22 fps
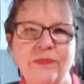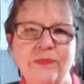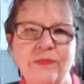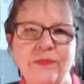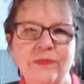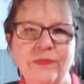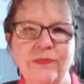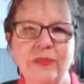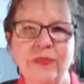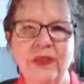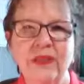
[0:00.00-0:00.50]

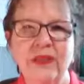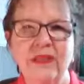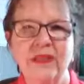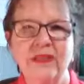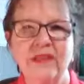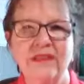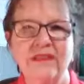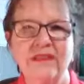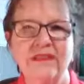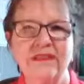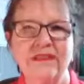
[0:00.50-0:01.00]
But
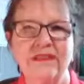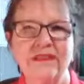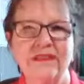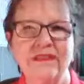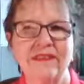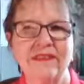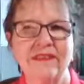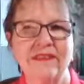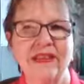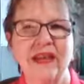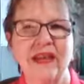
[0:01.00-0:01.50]

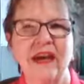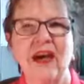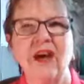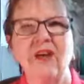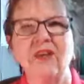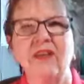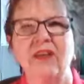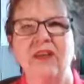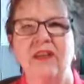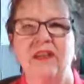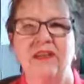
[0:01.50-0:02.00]
how
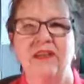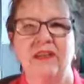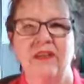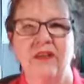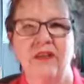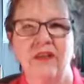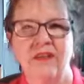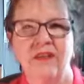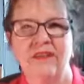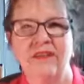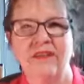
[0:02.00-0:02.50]
could he let
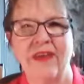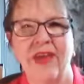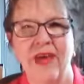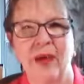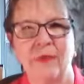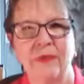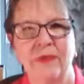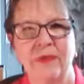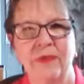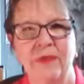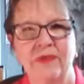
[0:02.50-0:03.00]
all this
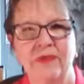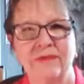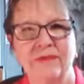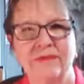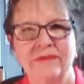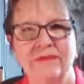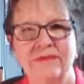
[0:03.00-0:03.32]
happen?